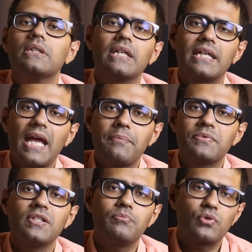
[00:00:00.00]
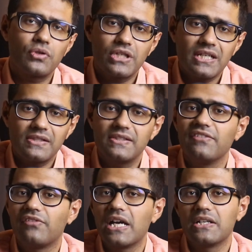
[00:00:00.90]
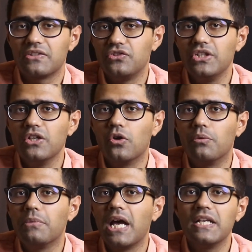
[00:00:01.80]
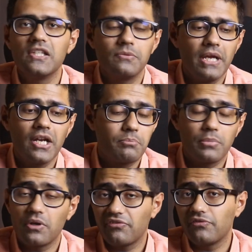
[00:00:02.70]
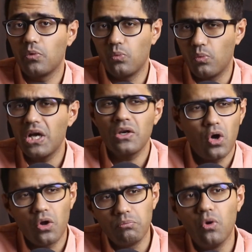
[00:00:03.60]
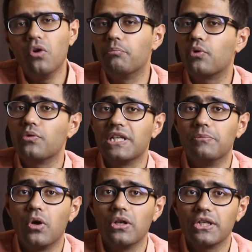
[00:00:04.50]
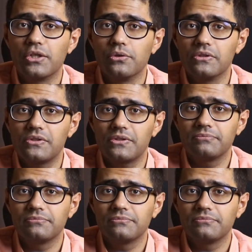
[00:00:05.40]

The capsid protects the virus genome and is made up of one or more protein molecules.